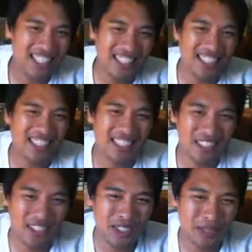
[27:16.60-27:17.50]

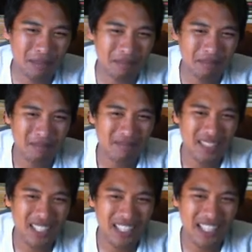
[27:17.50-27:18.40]
Um,
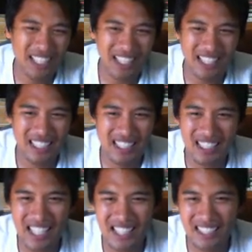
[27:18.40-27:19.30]
and, and he
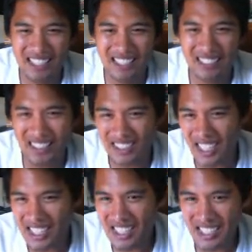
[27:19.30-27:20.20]
can't because
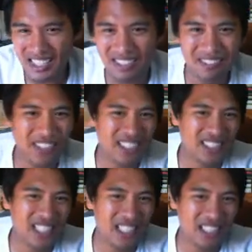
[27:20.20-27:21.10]
guys that can defend
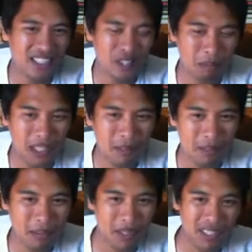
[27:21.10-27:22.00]
his takedowns and beat
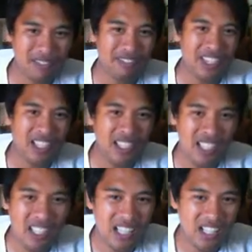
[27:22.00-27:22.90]
him up on the
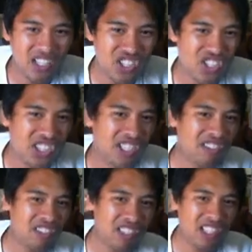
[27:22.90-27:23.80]
feet
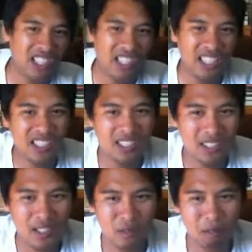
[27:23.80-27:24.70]
generally
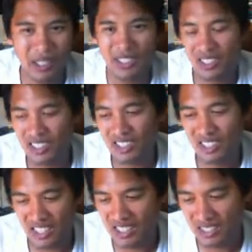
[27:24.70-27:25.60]
beat
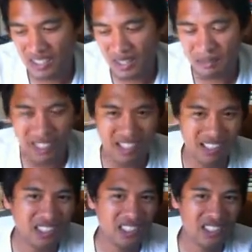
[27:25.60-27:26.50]
Gleison
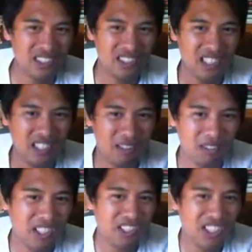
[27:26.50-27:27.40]
Tibau. It's just
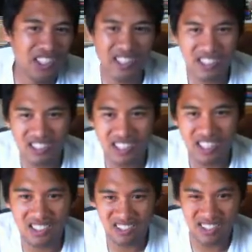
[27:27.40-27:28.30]
whether you can do
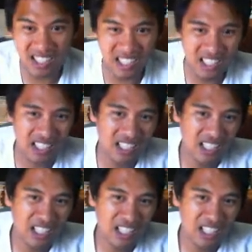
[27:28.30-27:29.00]
that or not.